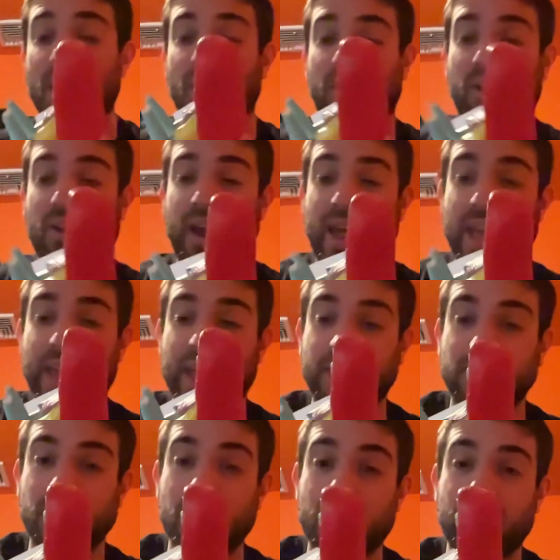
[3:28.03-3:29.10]
Her
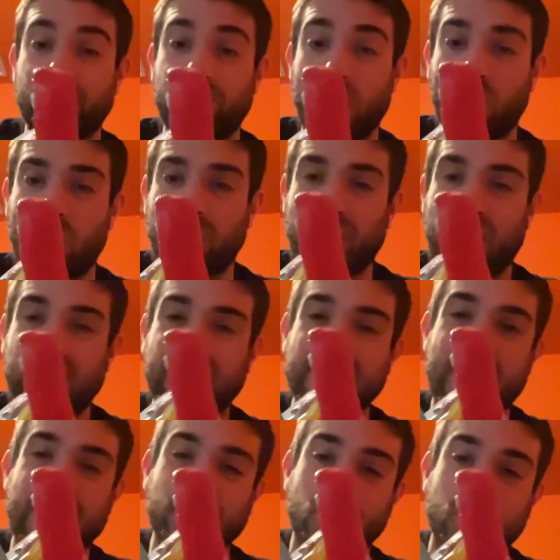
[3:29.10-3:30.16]
hand fell off. I could
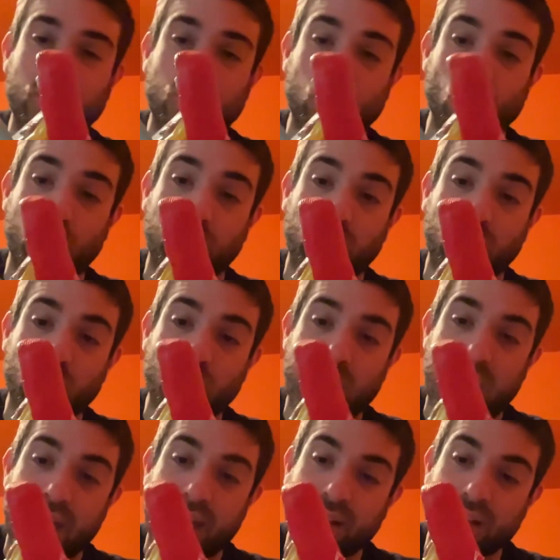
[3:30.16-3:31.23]
actually super glue
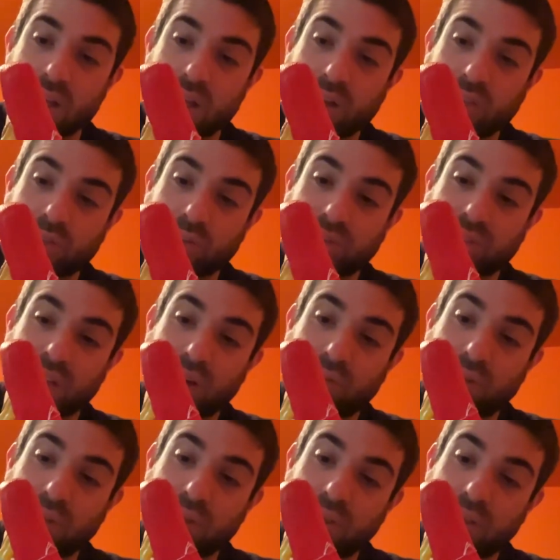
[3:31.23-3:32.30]
that, so it's not
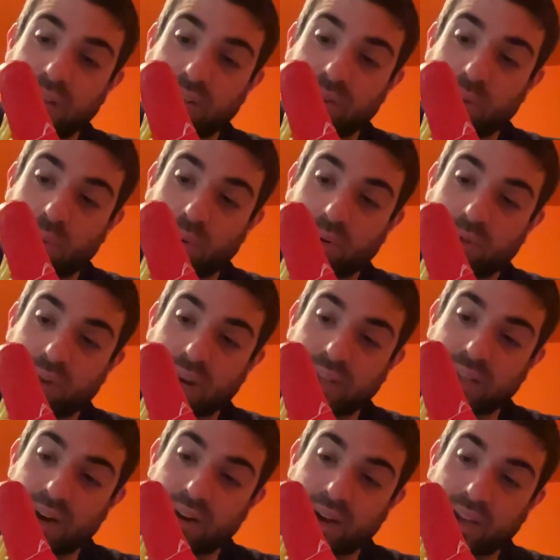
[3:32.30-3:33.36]
really the end of the world right there.